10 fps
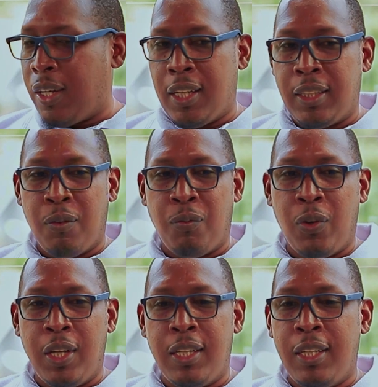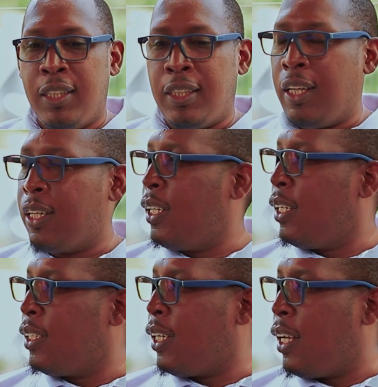Let's avoid saying
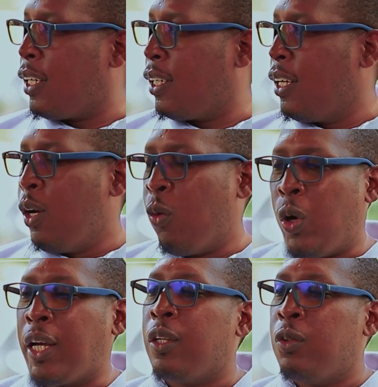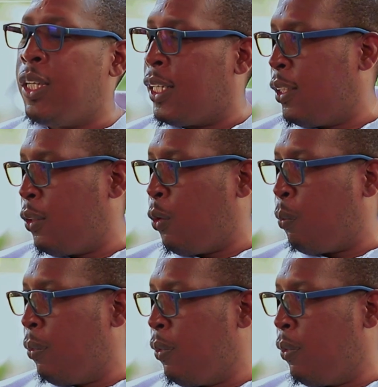things like, "Why can't you just stop?"